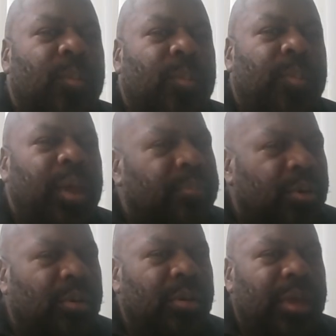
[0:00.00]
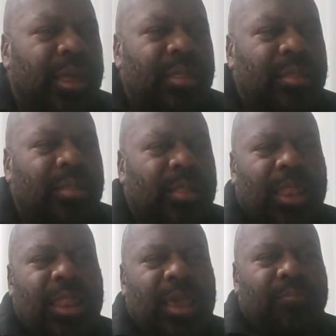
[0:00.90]
people in
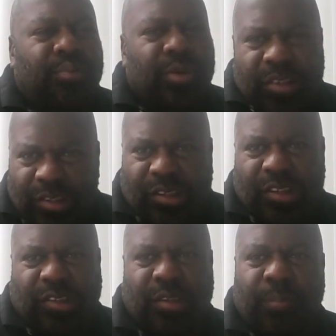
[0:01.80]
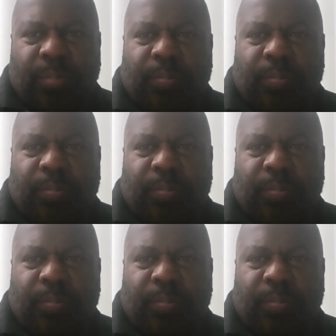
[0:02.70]
the prison system?